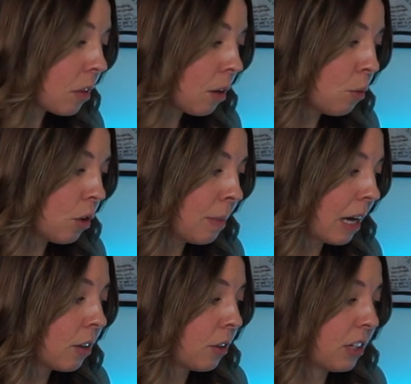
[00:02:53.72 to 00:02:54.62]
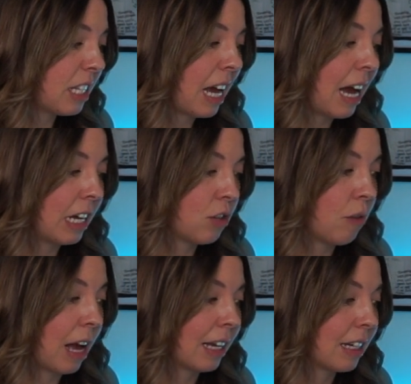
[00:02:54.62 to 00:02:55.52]
Rory McIlroy is the highest
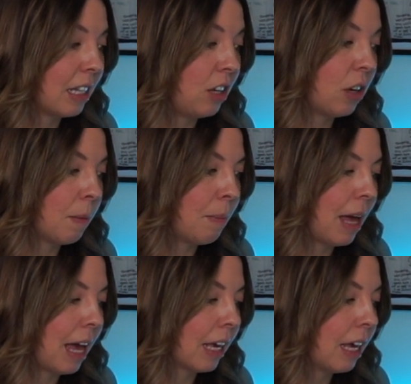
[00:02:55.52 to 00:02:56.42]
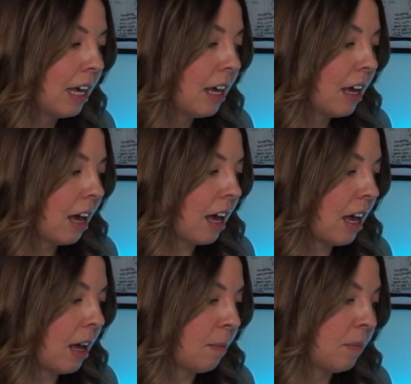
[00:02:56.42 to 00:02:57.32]
rank that you can
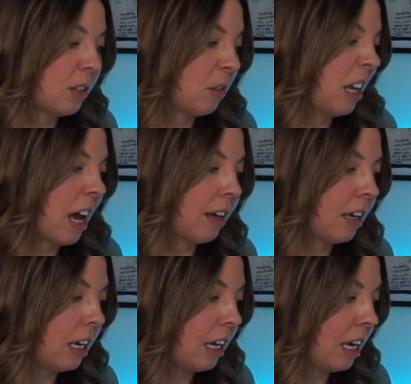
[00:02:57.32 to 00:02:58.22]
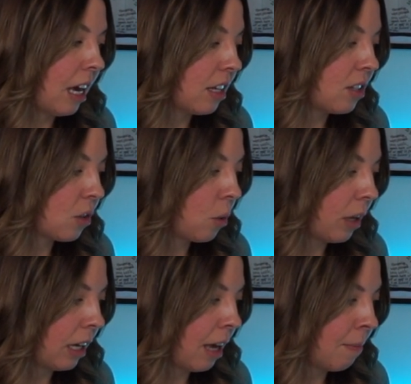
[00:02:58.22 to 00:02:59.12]
pick. So yeah, he is
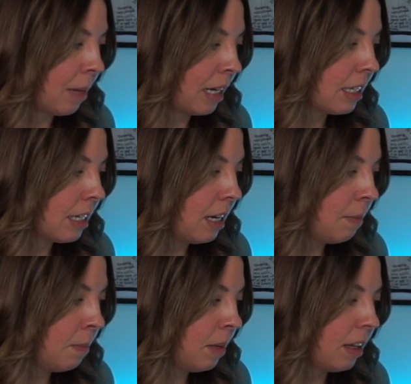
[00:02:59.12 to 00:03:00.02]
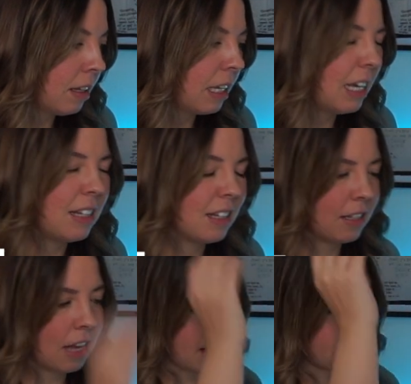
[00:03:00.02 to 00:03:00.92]
going in my team. I think he's
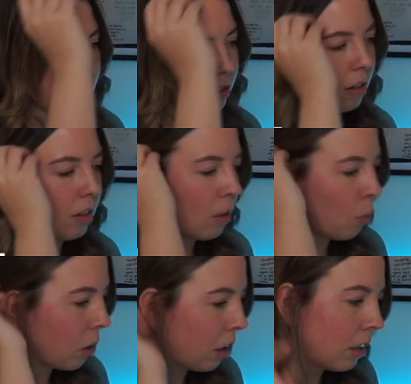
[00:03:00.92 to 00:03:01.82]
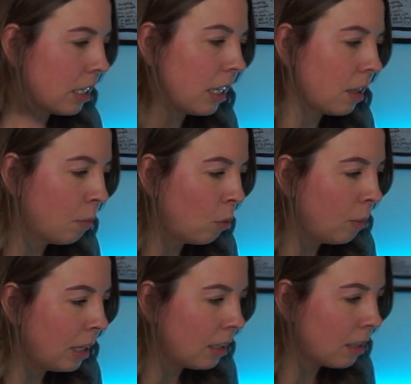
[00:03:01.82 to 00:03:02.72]
6 in the world at the
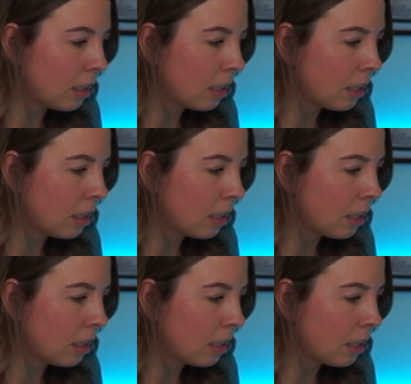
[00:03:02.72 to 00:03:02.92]
moment.